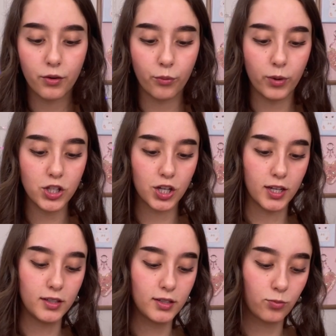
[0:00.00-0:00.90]
which
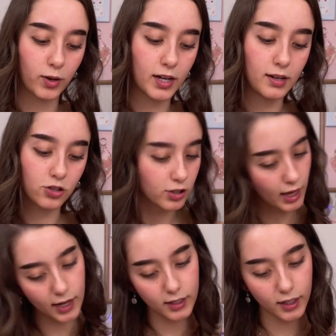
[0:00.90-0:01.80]
is we're gonna just
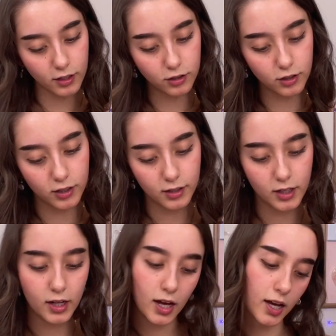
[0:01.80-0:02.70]
add
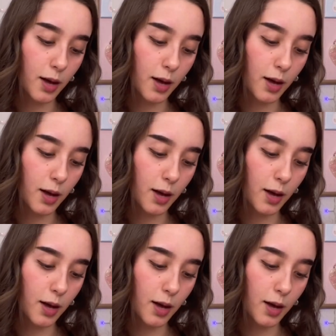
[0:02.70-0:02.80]
a